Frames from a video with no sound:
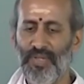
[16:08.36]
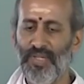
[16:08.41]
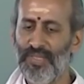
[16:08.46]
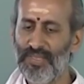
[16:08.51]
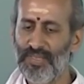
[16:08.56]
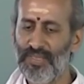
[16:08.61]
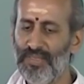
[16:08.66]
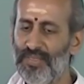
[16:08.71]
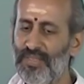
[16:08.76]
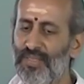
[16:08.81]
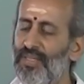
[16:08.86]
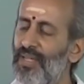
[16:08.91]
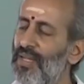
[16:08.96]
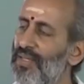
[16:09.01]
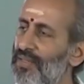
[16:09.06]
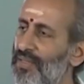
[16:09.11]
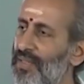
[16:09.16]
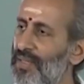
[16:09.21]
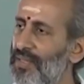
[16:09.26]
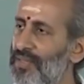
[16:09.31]
for instance in
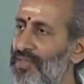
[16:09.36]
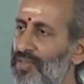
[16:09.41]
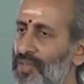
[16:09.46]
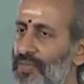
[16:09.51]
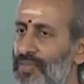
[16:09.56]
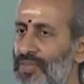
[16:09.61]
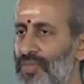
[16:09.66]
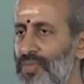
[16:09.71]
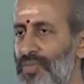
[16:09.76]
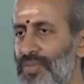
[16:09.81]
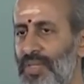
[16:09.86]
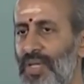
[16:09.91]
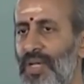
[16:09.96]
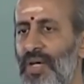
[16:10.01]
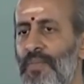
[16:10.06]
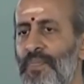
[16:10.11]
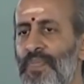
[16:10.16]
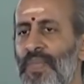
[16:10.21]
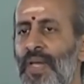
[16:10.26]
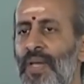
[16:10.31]
Katyayana
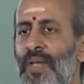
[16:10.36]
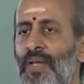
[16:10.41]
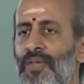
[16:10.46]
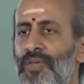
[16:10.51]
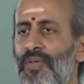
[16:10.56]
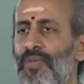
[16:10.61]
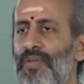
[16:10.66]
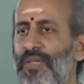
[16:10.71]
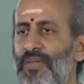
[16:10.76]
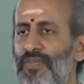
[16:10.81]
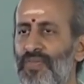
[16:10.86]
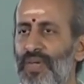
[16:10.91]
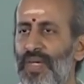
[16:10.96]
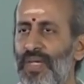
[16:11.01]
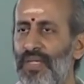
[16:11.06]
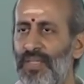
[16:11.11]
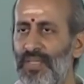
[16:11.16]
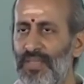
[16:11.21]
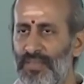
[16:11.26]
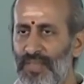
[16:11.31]
Sulbasutra. So we will
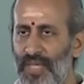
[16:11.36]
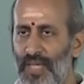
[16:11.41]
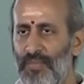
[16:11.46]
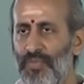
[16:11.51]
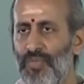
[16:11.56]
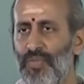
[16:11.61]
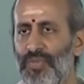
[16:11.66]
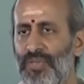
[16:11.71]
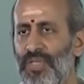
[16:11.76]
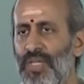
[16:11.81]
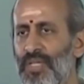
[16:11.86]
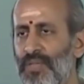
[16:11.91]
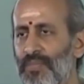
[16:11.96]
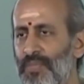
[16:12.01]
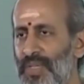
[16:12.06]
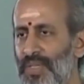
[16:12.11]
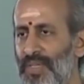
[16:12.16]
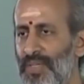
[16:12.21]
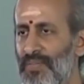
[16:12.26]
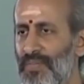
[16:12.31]
find the same sutra
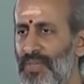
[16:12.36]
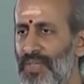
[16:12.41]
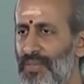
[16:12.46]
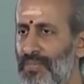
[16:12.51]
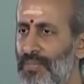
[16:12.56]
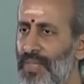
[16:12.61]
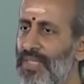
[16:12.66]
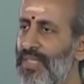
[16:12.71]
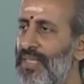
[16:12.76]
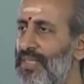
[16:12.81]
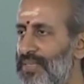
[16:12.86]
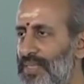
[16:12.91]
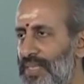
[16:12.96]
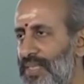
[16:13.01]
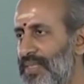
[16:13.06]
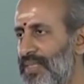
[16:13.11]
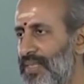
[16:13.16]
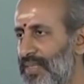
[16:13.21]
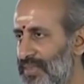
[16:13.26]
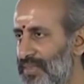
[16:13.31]
repeated with minor
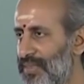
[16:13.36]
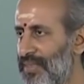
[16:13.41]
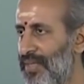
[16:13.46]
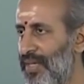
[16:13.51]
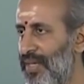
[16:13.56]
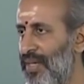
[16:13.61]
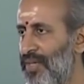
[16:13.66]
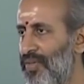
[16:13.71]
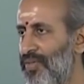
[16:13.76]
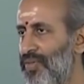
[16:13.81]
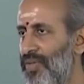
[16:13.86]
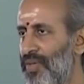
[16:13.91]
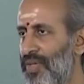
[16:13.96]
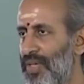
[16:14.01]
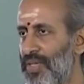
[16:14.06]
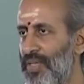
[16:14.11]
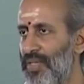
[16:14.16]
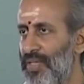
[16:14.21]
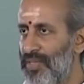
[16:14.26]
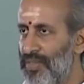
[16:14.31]
changes. So
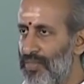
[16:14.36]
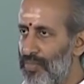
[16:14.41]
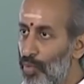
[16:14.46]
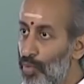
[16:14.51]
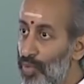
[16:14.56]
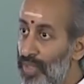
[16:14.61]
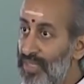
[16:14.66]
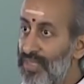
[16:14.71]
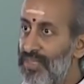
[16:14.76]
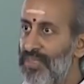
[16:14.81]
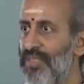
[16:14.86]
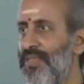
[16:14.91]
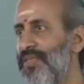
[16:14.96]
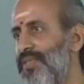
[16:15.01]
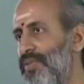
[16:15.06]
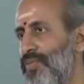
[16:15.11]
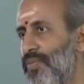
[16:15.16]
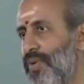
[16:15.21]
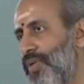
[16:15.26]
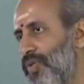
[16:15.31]
and it is more
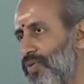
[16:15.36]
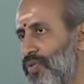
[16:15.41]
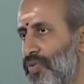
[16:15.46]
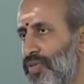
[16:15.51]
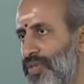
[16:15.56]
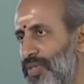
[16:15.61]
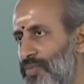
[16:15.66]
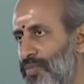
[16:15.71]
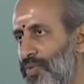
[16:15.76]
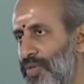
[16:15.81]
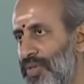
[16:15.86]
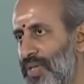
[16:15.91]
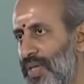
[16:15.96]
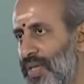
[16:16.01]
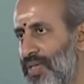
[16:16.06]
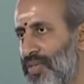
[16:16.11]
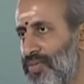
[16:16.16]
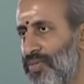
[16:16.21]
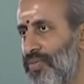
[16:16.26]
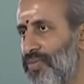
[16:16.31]
extensive also, this
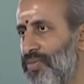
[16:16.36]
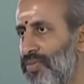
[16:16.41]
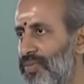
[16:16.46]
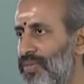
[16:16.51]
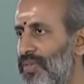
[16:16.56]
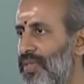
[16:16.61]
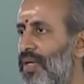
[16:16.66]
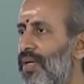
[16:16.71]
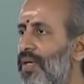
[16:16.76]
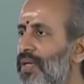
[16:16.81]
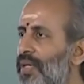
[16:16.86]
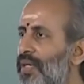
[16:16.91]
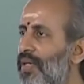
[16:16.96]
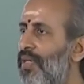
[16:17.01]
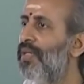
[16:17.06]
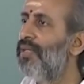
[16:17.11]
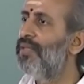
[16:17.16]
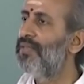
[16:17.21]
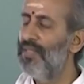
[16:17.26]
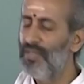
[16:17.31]
Baudhayana Sulbasutra,
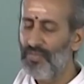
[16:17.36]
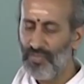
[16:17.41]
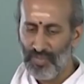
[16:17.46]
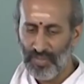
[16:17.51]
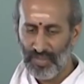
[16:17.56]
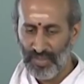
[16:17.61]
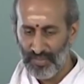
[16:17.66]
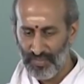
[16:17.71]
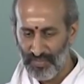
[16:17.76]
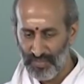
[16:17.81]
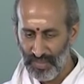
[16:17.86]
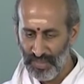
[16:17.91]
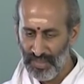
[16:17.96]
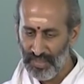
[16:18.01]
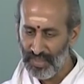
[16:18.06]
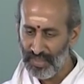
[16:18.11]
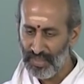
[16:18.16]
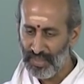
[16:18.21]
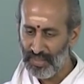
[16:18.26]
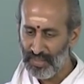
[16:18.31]
and therefore they feel
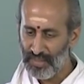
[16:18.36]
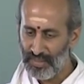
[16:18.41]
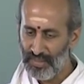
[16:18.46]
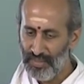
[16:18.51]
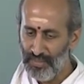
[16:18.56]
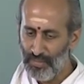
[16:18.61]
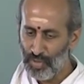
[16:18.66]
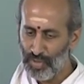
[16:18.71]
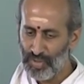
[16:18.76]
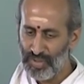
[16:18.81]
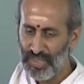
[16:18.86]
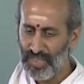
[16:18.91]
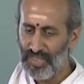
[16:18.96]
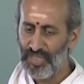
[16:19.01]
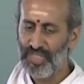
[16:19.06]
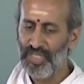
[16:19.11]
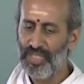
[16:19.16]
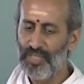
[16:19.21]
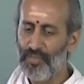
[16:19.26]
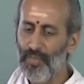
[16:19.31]
that it is the most
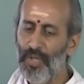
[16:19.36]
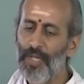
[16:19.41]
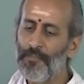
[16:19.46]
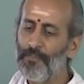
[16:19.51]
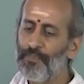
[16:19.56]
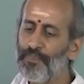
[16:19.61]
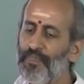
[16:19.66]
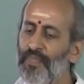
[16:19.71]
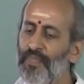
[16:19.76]
ancient one.